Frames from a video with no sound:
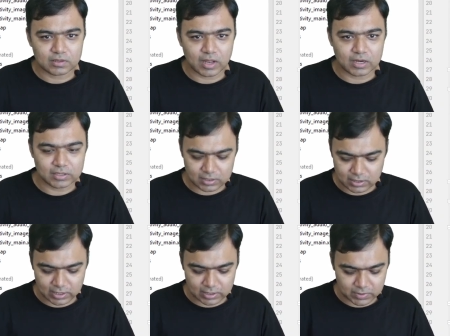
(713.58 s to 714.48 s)
add the
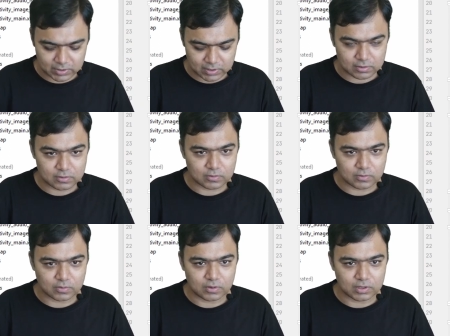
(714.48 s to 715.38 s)
click method. So
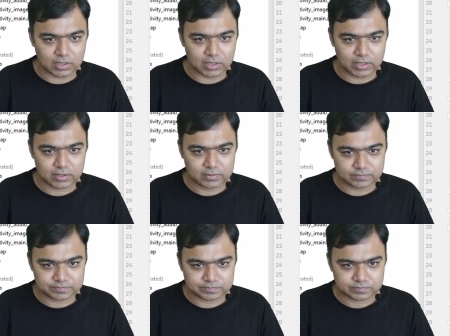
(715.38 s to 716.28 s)
on click,
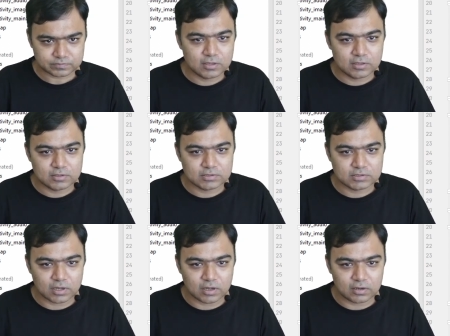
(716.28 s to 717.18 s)

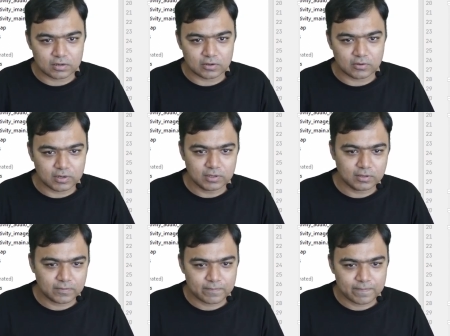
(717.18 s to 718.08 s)
start
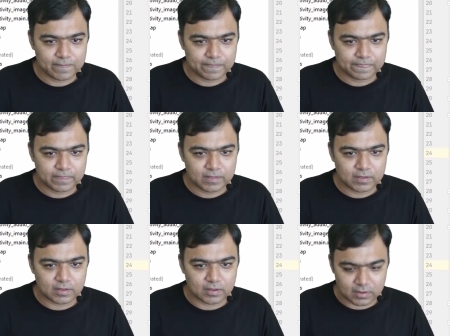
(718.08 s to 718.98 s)
recording,
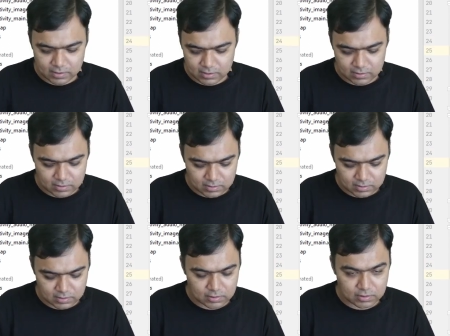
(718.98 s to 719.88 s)
and
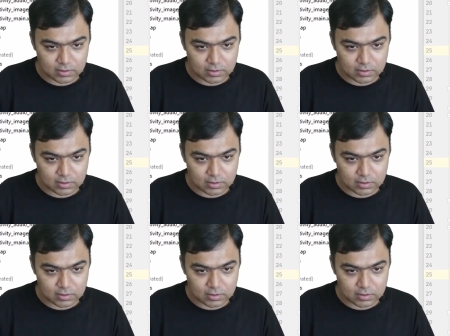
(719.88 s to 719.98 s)
this